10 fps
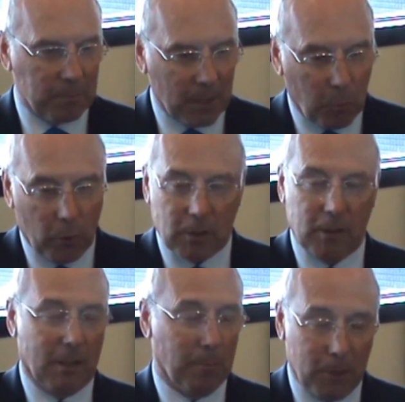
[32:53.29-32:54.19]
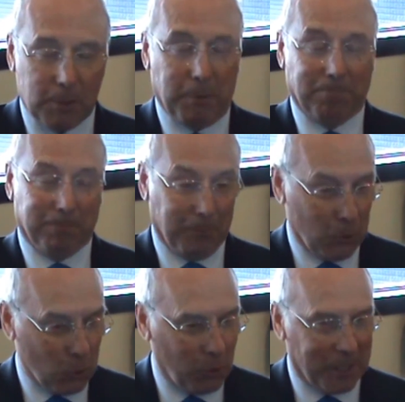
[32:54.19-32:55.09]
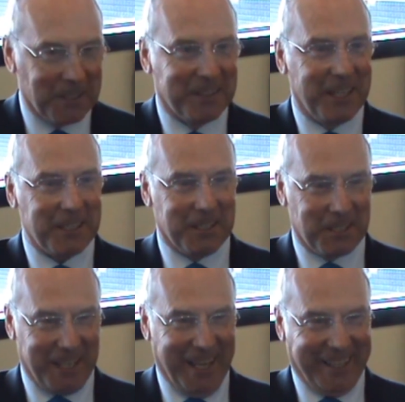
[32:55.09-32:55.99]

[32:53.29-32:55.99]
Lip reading: And the boy says, you must be joking, dressed as